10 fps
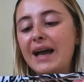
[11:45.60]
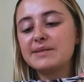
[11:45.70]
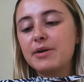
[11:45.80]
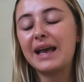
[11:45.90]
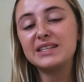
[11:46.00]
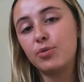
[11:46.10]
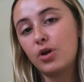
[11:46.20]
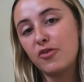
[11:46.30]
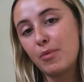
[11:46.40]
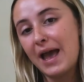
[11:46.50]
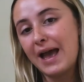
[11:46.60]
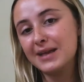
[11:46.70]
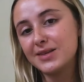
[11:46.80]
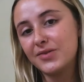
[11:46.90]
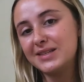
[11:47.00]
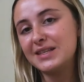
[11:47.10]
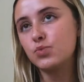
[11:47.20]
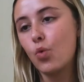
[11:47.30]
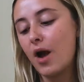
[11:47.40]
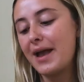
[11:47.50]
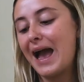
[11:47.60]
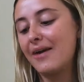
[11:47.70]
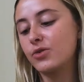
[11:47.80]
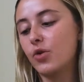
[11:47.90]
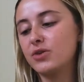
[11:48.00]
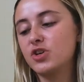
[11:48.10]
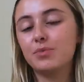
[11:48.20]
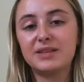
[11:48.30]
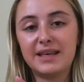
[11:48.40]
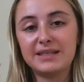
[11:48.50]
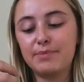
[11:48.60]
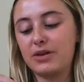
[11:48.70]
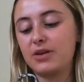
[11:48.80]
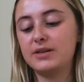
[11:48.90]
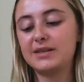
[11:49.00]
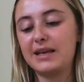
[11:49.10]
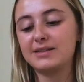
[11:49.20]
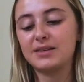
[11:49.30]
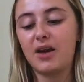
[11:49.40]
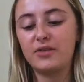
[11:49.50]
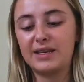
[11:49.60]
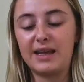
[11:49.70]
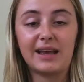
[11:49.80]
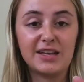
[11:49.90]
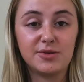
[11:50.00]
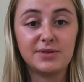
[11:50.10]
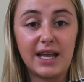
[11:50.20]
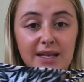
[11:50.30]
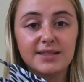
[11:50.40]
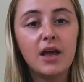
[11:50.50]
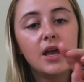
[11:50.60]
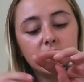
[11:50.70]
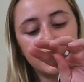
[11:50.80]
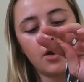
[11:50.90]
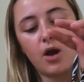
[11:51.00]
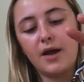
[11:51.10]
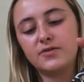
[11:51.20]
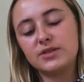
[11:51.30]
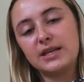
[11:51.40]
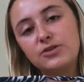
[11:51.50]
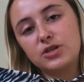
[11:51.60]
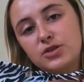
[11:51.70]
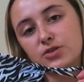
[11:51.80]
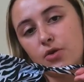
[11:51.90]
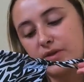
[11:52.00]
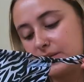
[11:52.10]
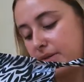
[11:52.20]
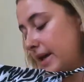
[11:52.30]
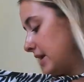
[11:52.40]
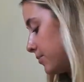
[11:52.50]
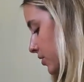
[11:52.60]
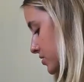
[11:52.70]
had to put ketchup all over my hair, so this is why I haven't got the top to this, because it's covered in ketchup stains. So I've just literally just got these bikini